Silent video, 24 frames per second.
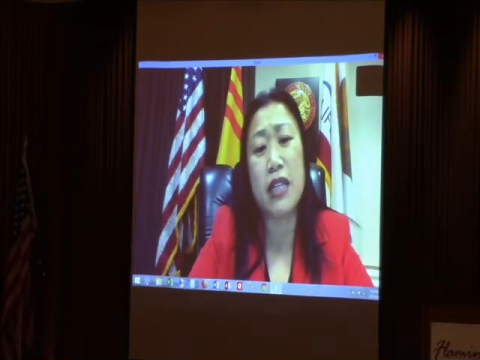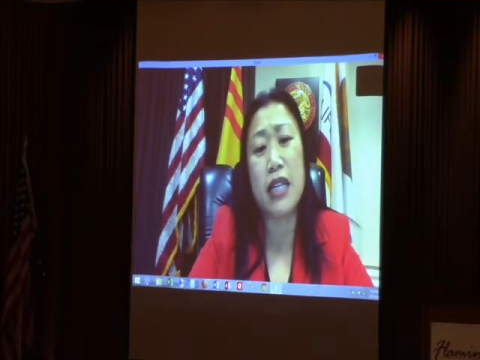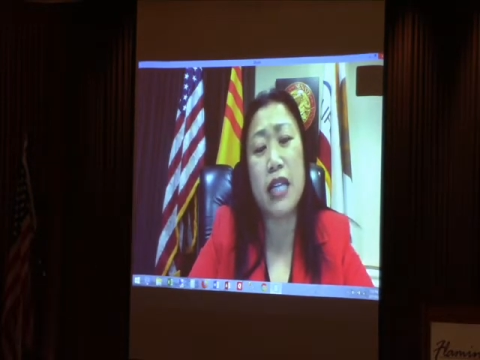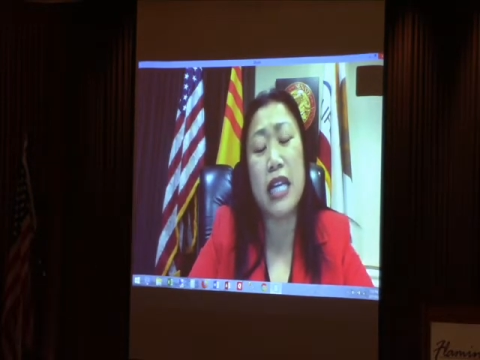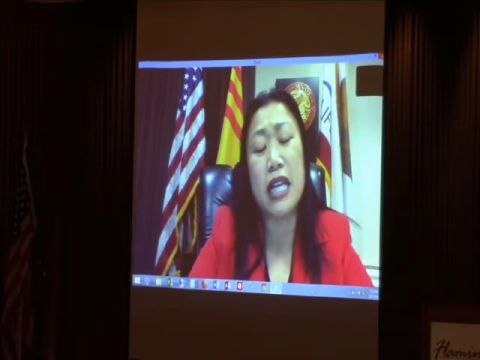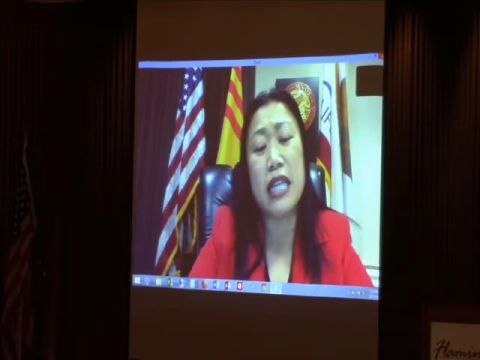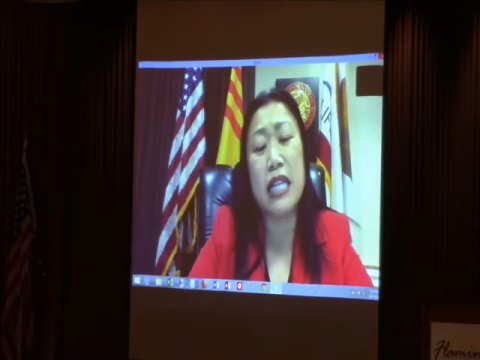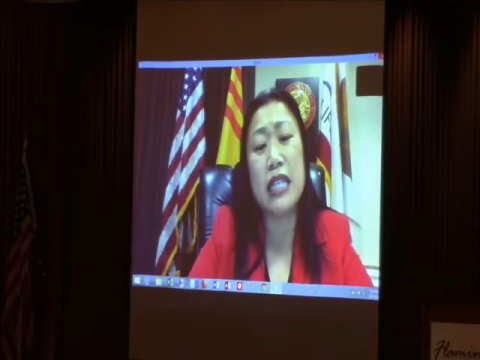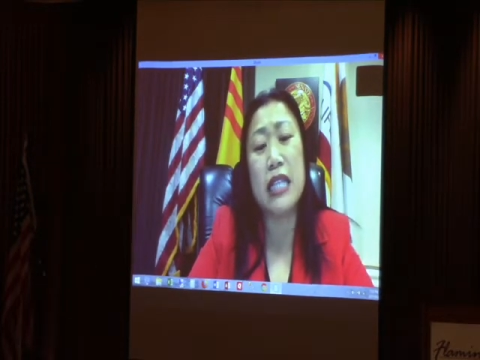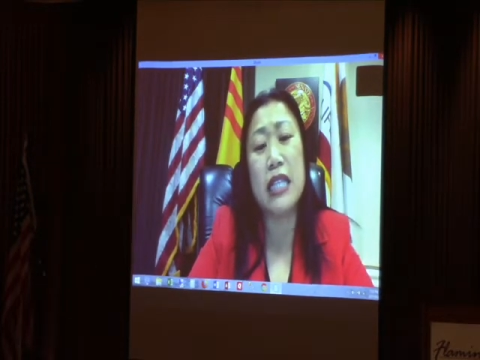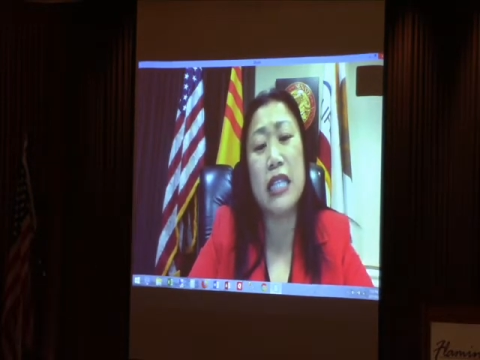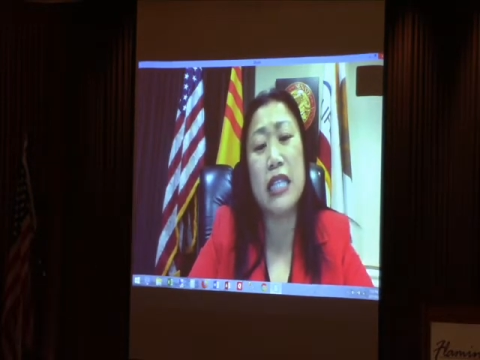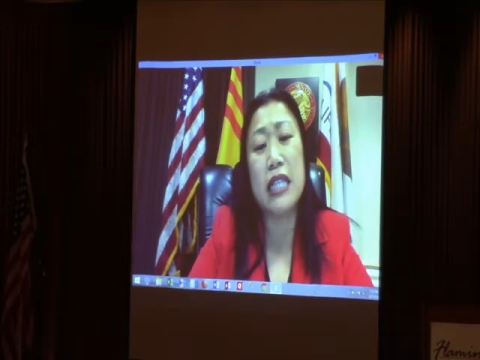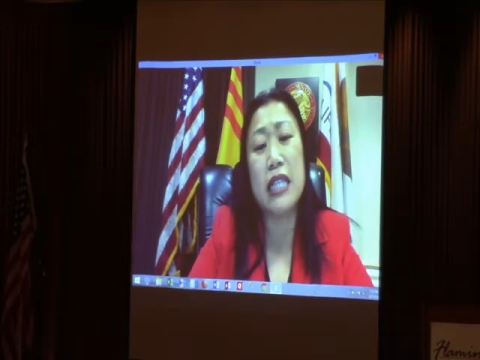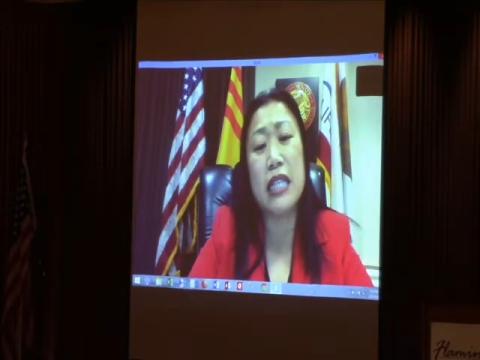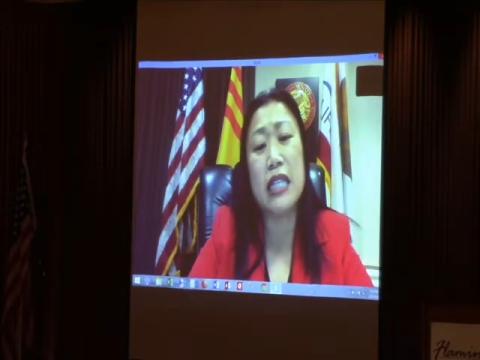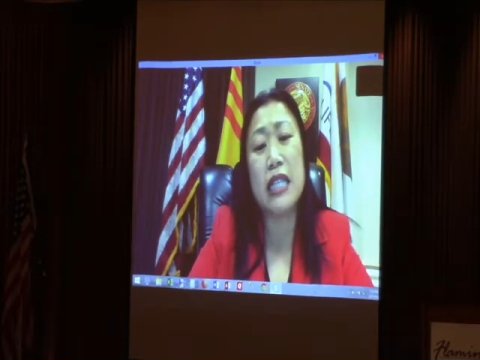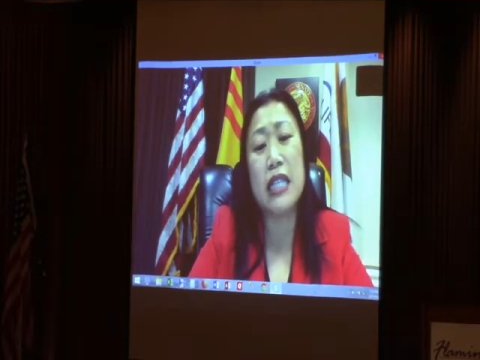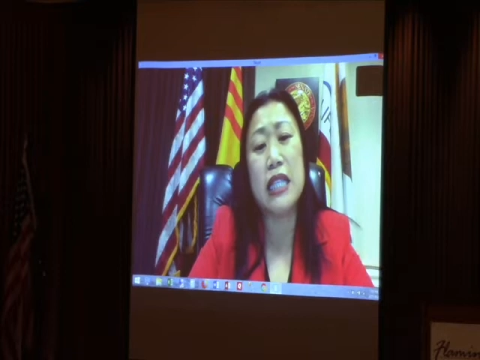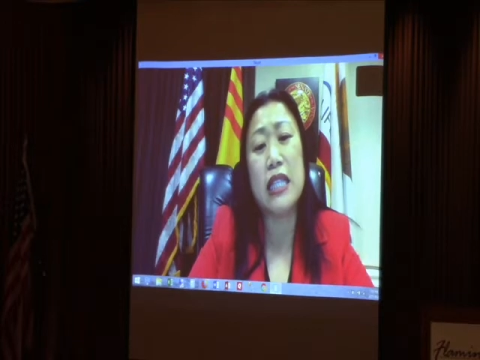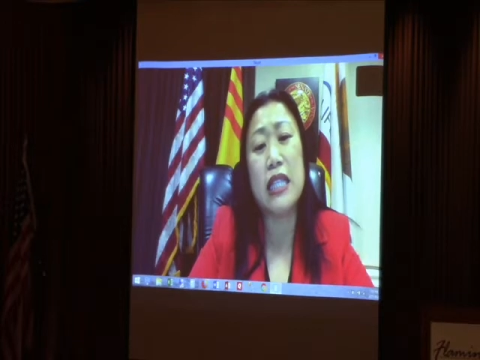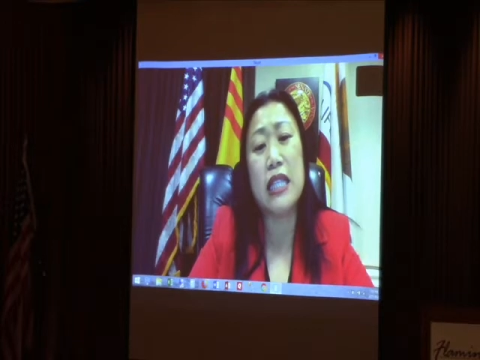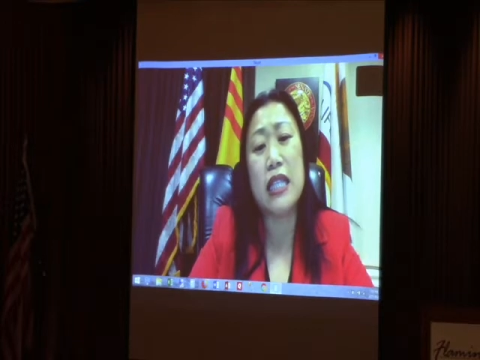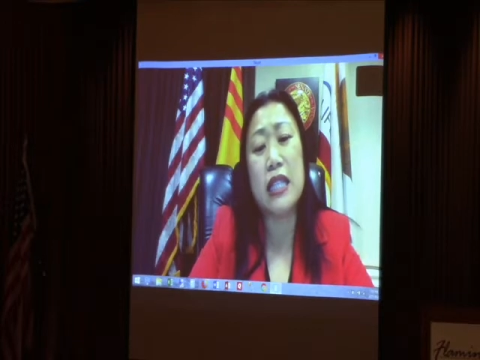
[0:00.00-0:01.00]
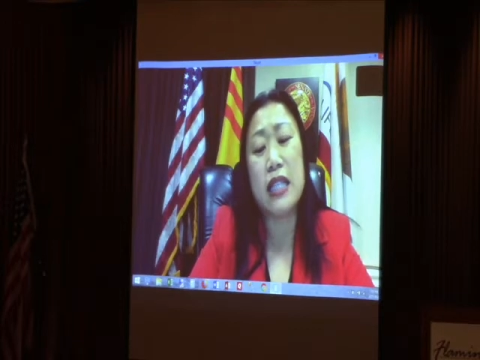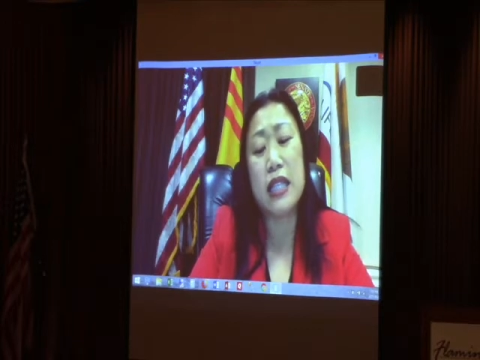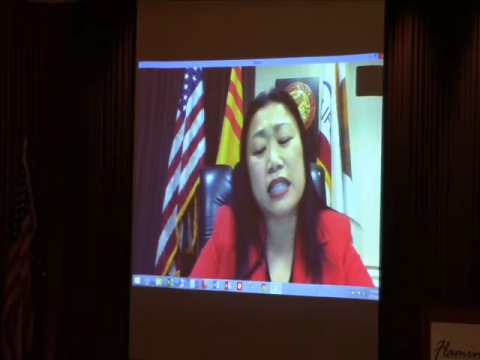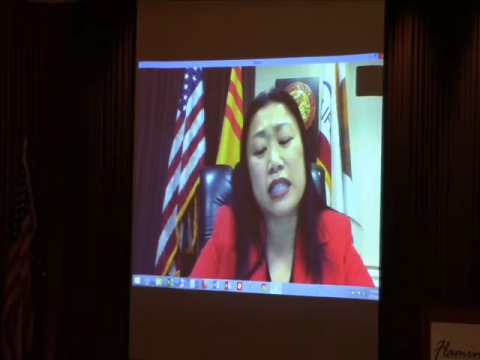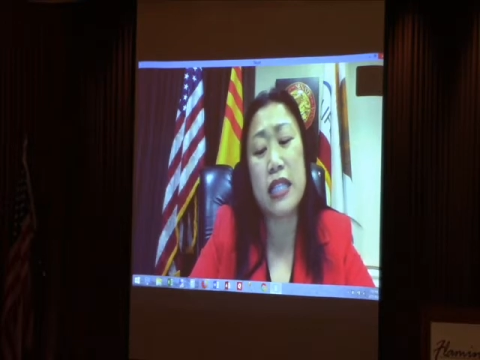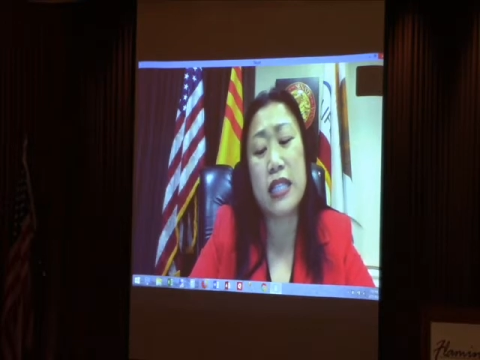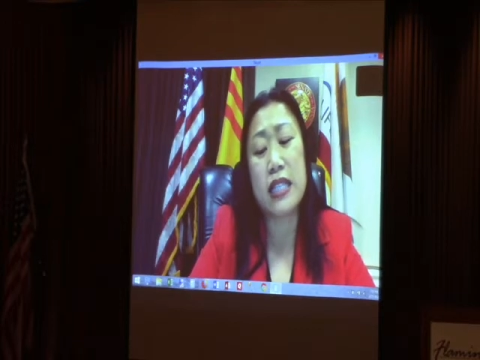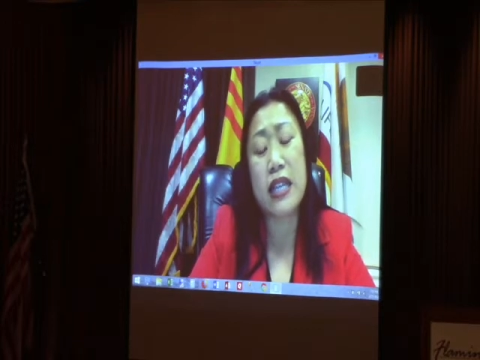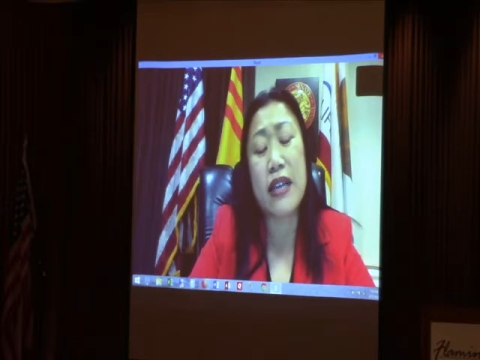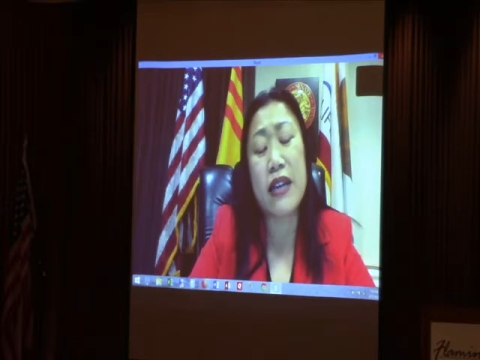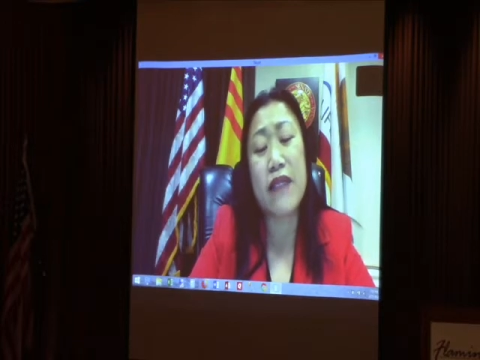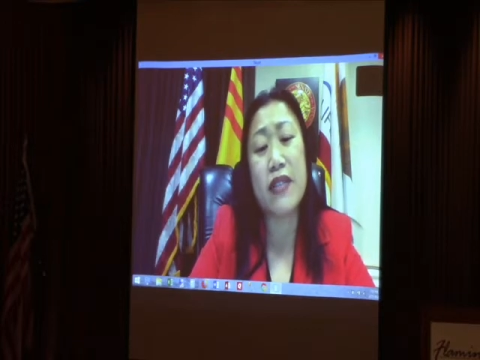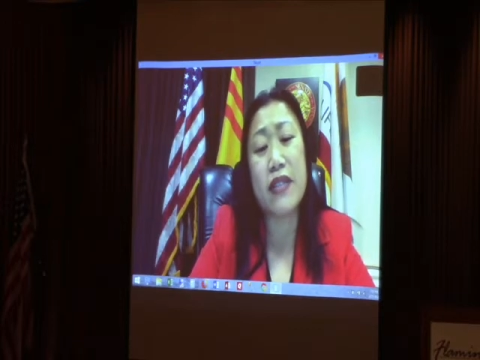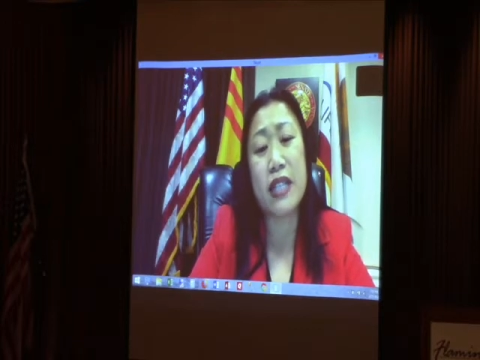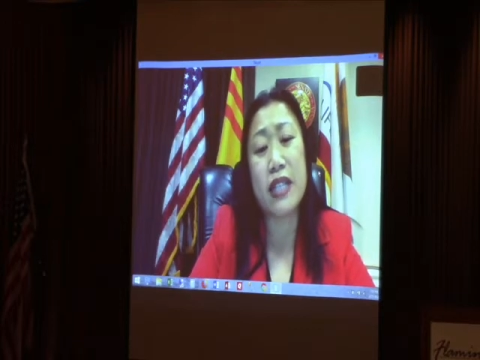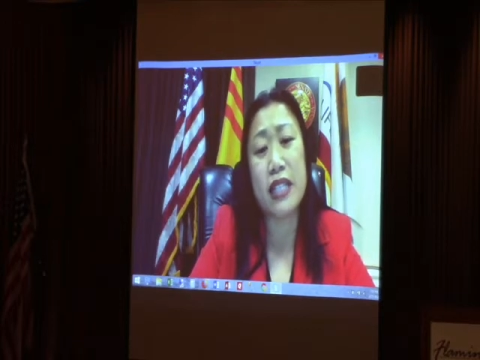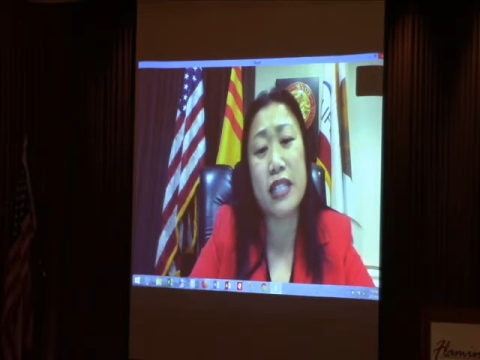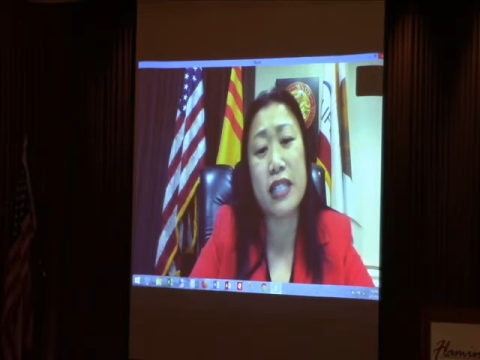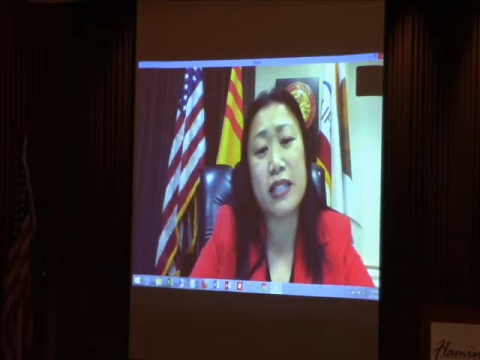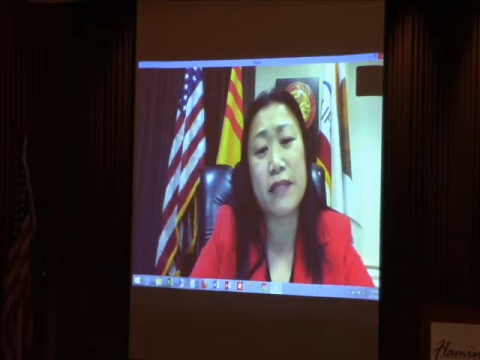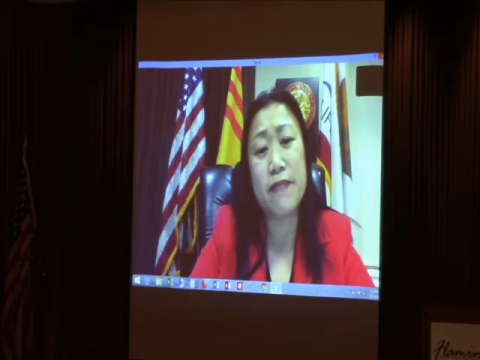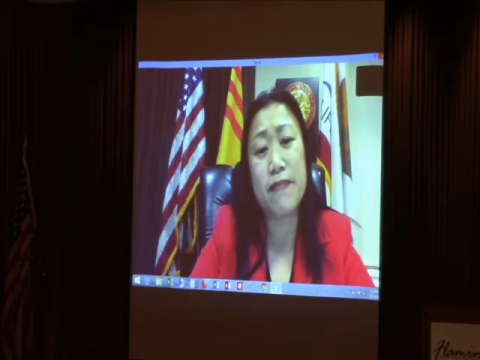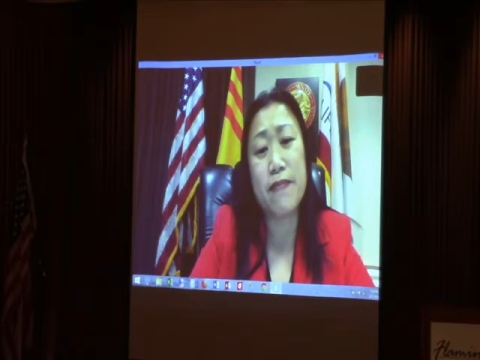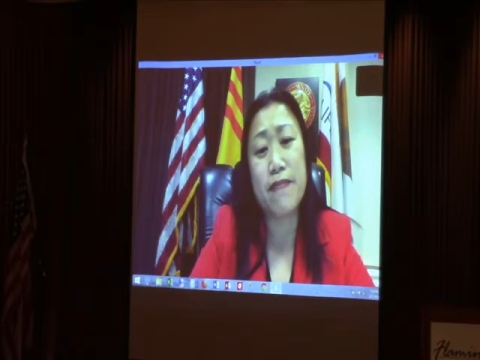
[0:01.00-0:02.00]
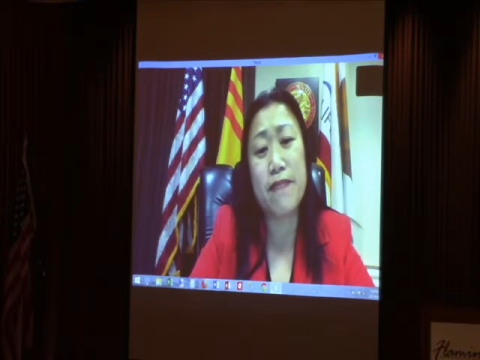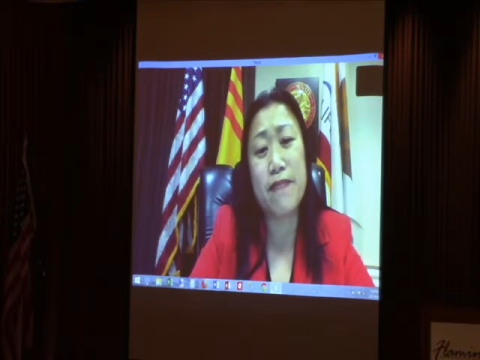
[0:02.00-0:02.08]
in the 70s.